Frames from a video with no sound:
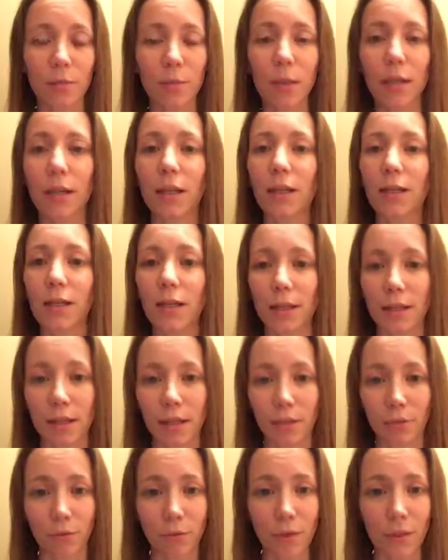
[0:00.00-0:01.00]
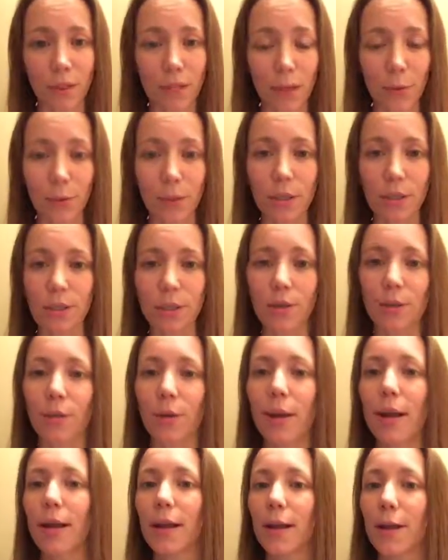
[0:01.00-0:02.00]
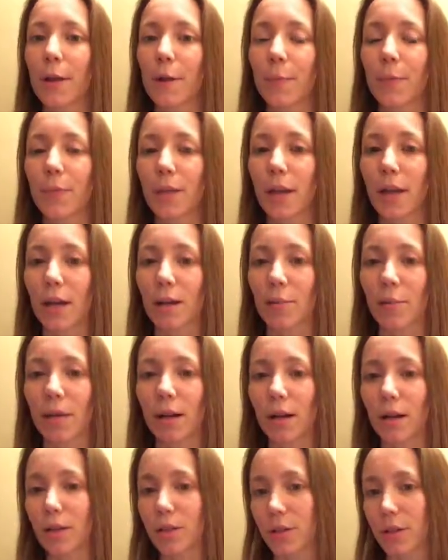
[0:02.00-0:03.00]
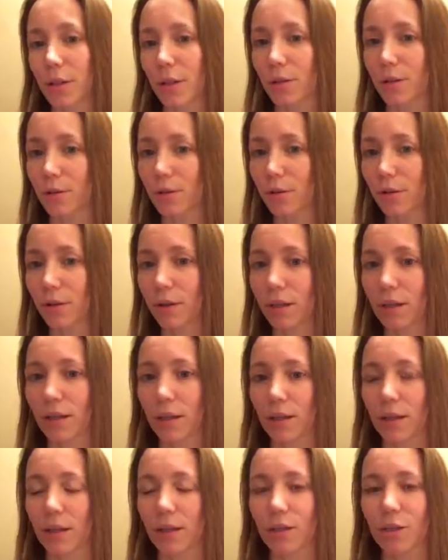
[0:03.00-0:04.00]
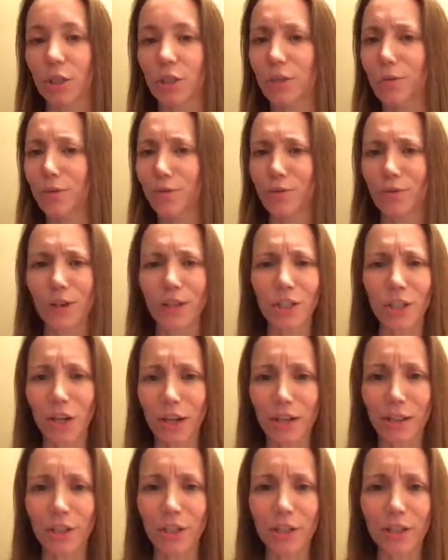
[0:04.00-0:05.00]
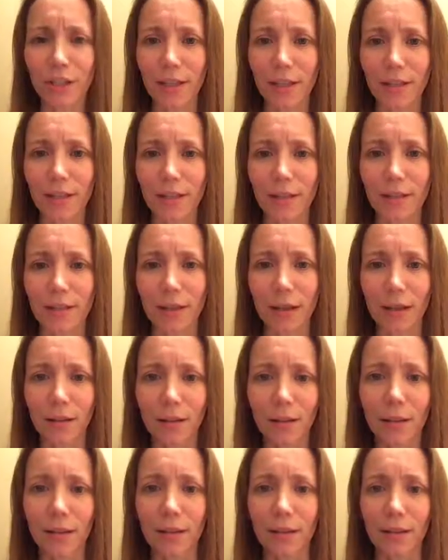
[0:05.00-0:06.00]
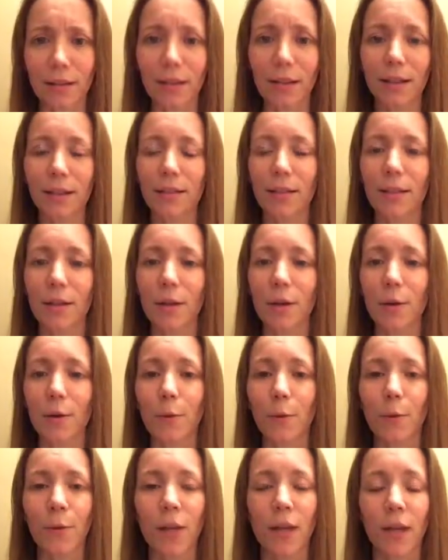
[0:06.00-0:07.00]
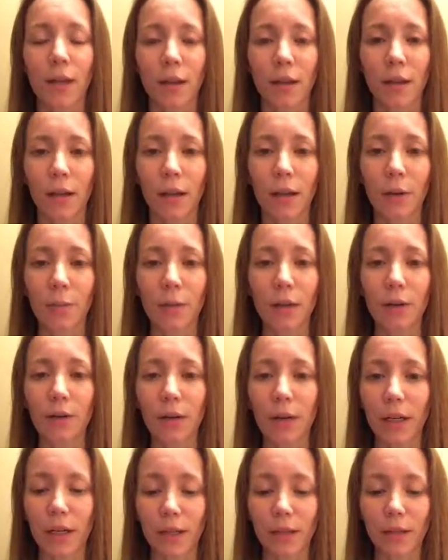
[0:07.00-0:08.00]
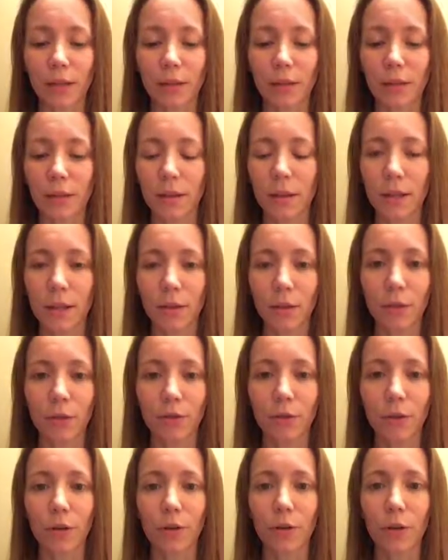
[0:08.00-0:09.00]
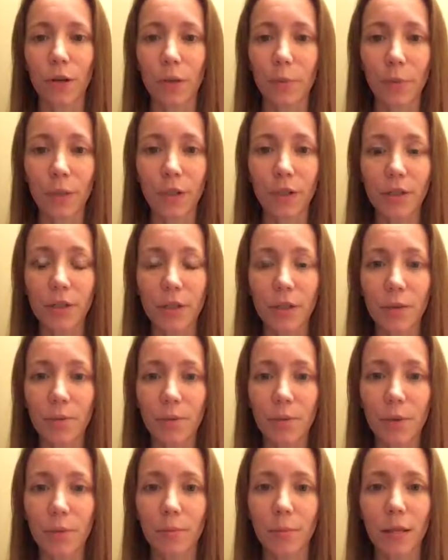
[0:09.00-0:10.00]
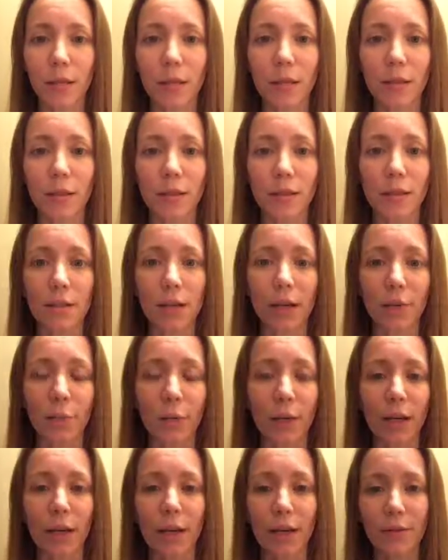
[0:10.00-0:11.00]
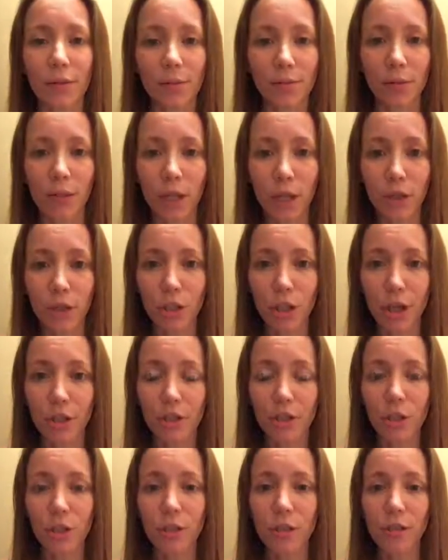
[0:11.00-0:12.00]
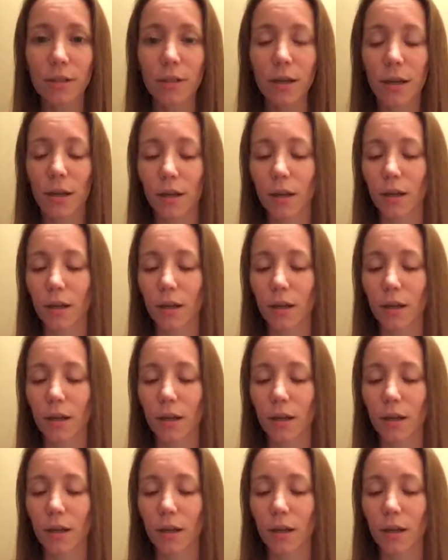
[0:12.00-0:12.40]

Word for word: -face meetings, at the events that we do, um, but also just through fun challenges like this online. So um, get ready get your phone on Periscope because we're going to have some video challenges.